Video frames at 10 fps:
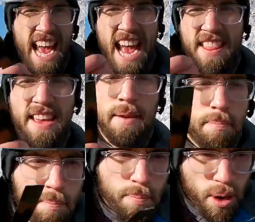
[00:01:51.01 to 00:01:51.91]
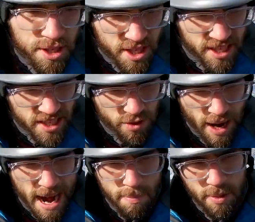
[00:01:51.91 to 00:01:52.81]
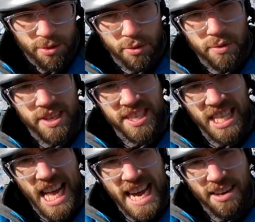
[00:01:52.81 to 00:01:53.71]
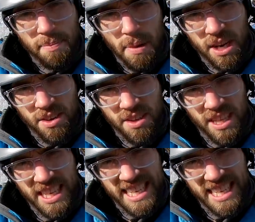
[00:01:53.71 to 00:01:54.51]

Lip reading: and then push the strap through the slider buckle